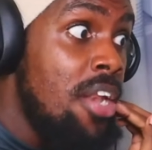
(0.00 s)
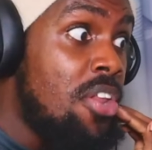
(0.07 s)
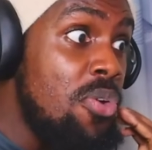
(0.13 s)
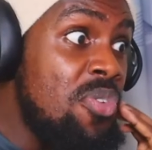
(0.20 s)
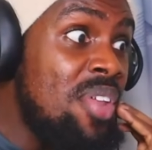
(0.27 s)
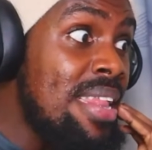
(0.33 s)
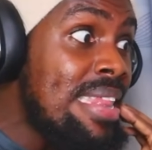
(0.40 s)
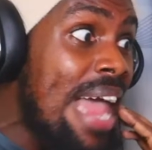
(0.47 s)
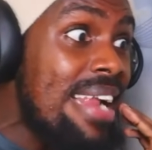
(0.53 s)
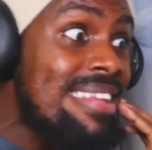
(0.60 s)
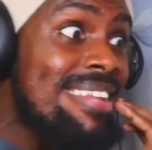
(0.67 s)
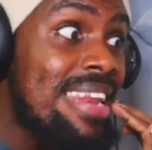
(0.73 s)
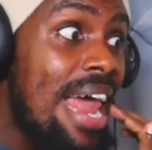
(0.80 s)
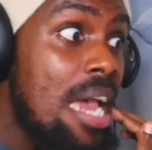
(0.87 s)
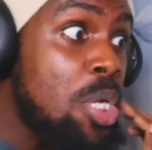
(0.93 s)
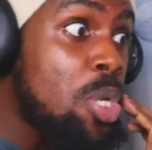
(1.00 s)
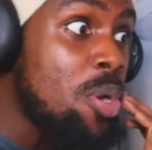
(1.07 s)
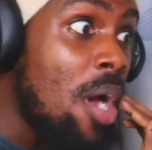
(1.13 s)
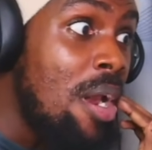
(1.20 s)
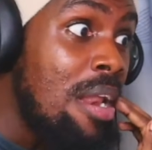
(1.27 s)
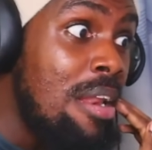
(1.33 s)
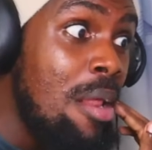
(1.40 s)
Do you see that slash took
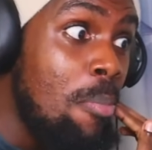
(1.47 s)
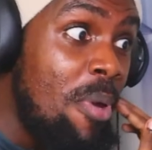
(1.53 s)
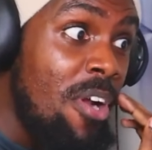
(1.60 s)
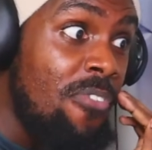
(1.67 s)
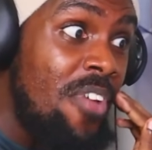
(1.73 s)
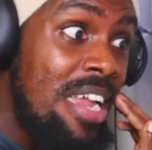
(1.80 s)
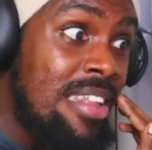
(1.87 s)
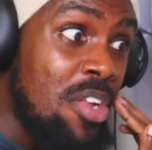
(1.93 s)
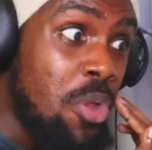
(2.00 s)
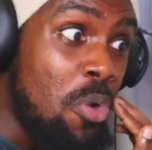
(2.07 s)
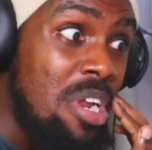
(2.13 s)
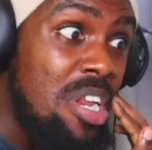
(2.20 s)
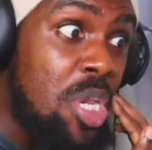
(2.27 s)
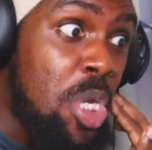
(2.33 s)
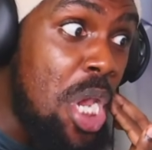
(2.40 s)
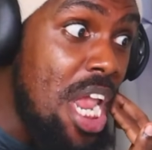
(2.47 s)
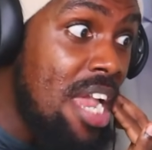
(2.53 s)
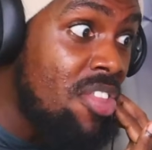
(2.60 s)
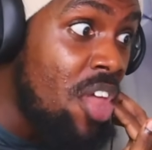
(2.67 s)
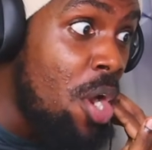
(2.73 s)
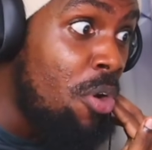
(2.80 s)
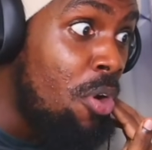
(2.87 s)
out a little bit of Itadori's cheek
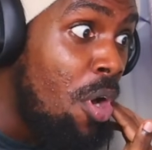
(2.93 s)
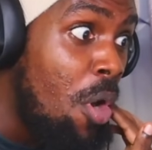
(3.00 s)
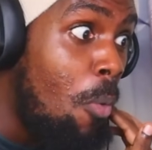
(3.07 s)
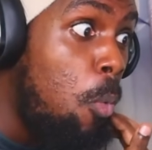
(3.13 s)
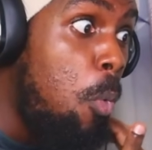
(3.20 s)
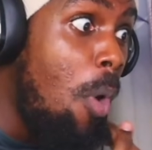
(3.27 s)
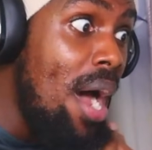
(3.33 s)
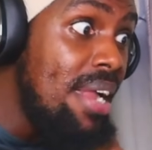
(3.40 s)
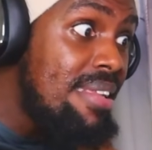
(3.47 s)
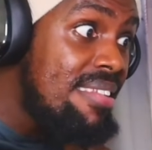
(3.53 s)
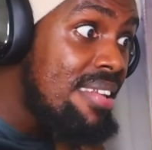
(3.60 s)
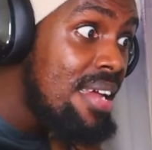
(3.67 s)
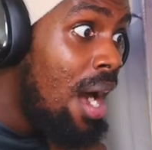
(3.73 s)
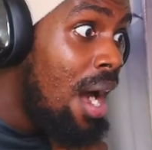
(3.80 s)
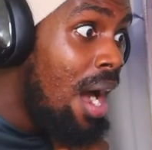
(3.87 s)
there? What?